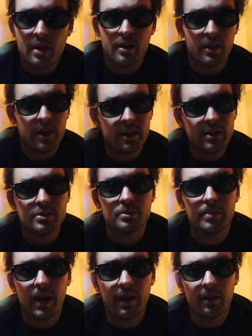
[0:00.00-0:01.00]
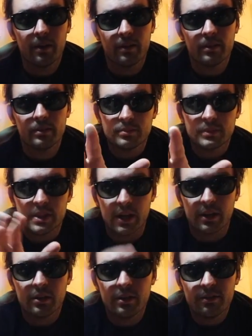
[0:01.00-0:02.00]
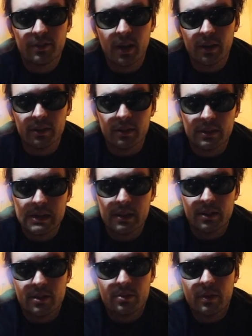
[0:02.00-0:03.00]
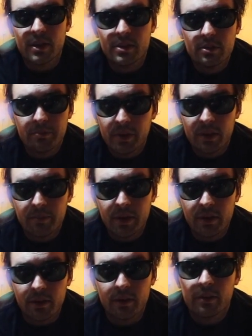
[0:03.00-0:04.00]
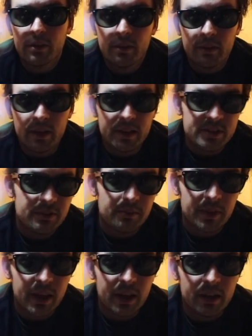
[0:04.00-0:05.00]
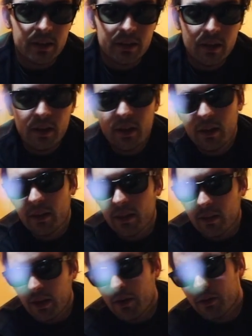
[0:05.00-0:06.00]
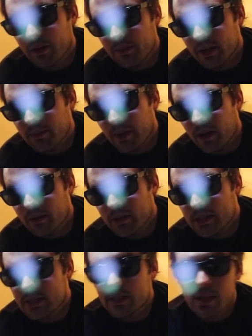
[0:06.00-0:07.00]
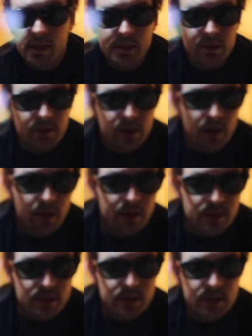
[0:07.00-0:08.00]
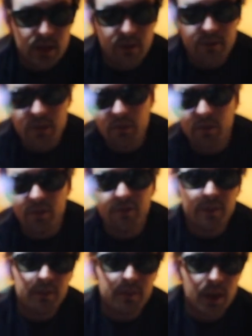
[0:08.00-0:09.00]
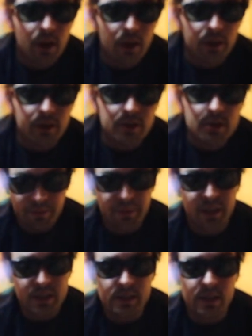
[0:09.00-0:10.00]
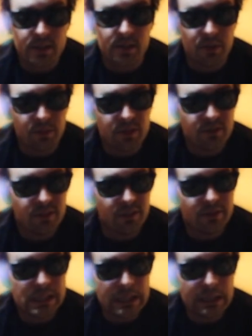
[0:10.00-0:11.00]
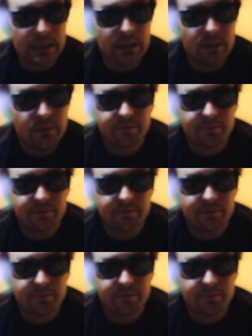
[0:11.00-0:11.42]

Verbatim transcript: That ain't too bad at all. See, I could have gotten the ten to twenty-two millimeter lens from Canon. That would have been about six hundred dollars instead of two hundred fifty dollars. This lens hood was fifteen dollars.